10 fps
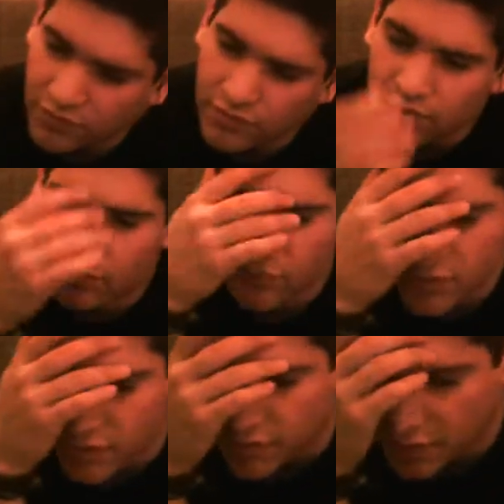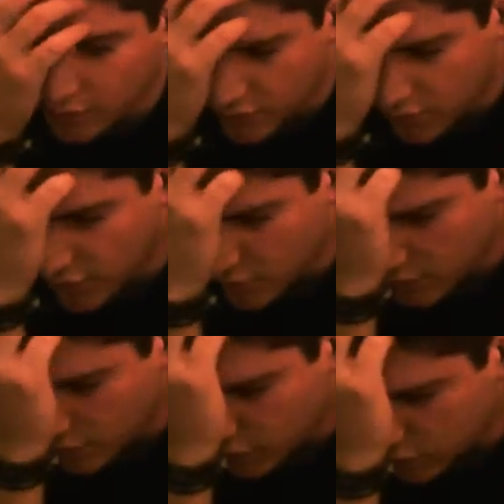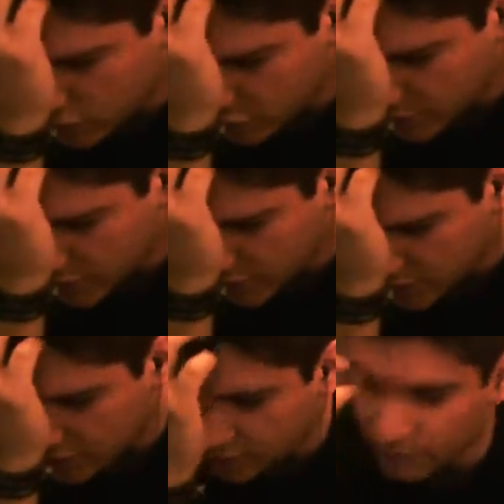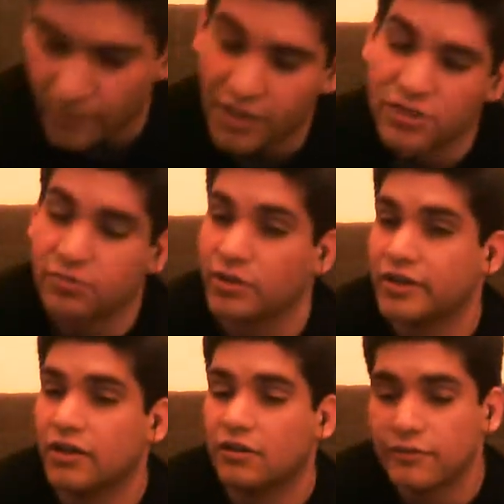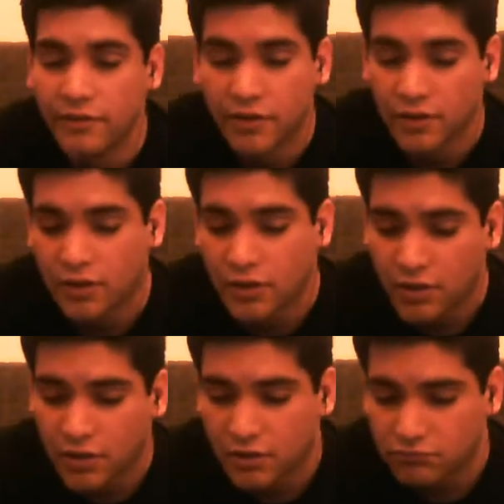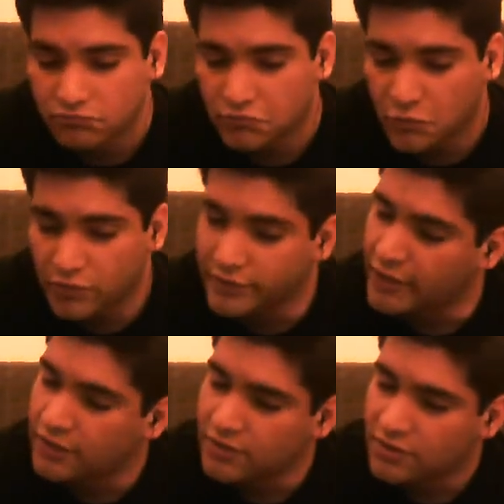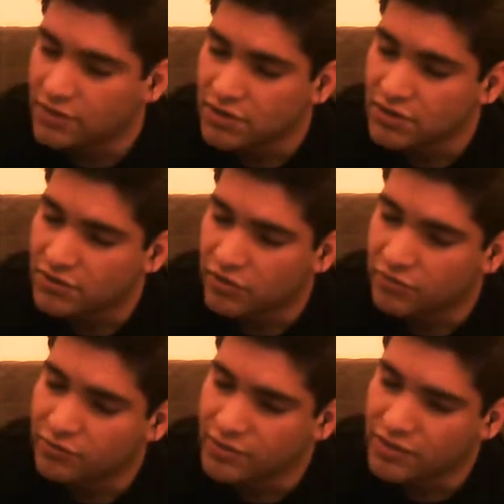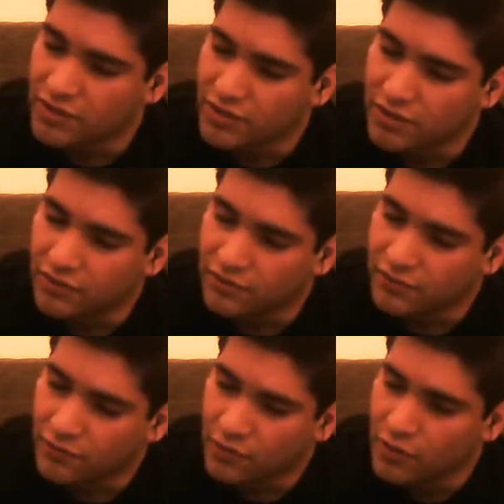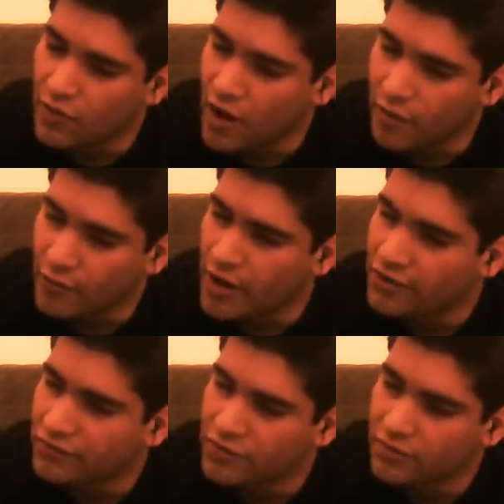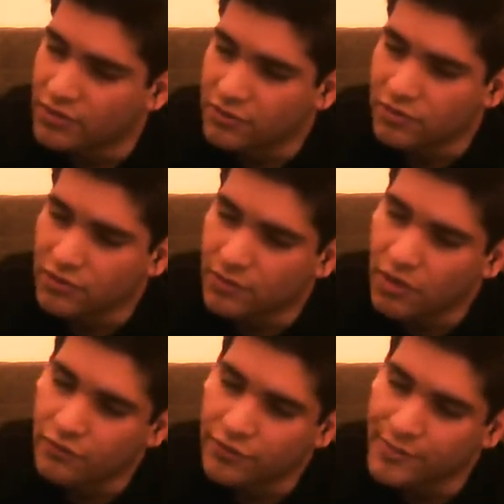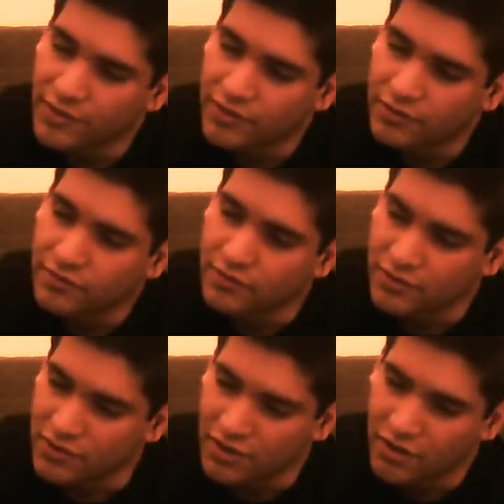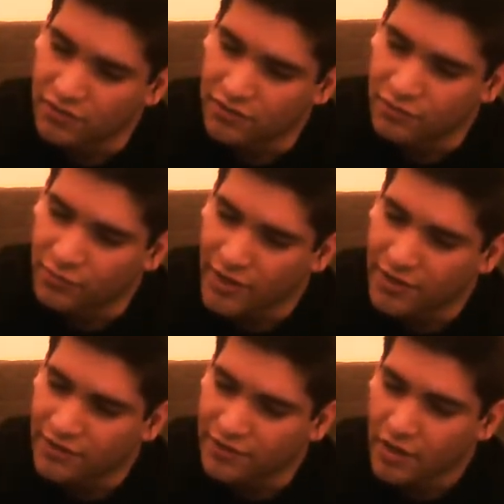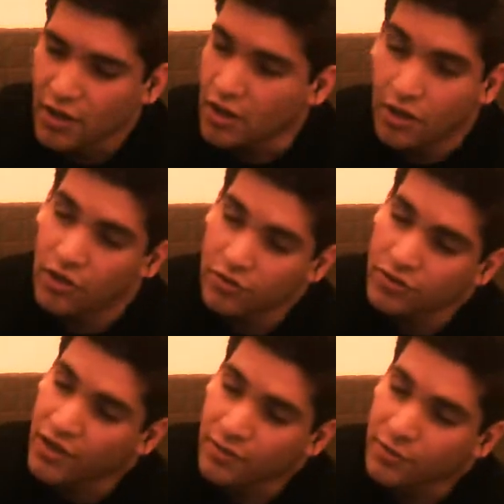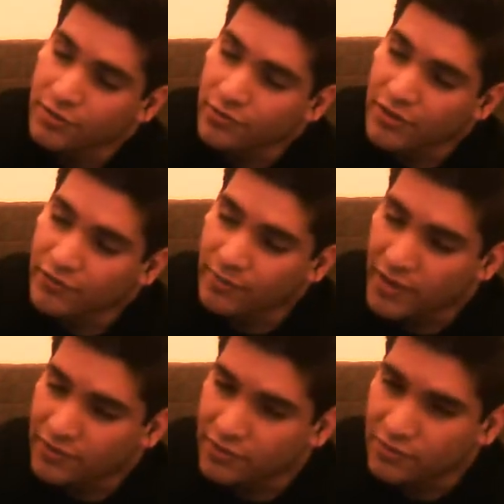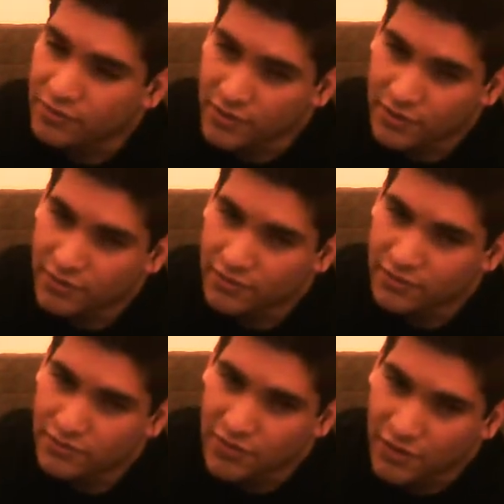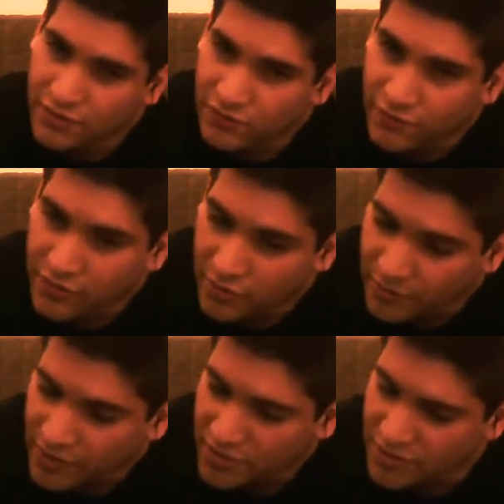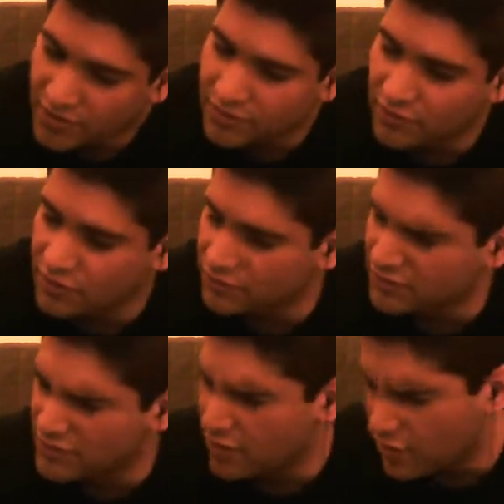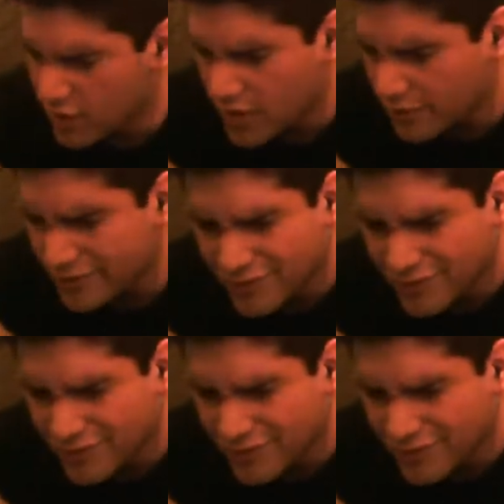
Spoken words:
with a girl cosplaying as a mage blood elf. Real nice. She told me that if where I was from, I told him, oh, from Mexico. And she got surprised. Like, oh, you came all the way from Mexico to here just for the convention? I told her, no, I'm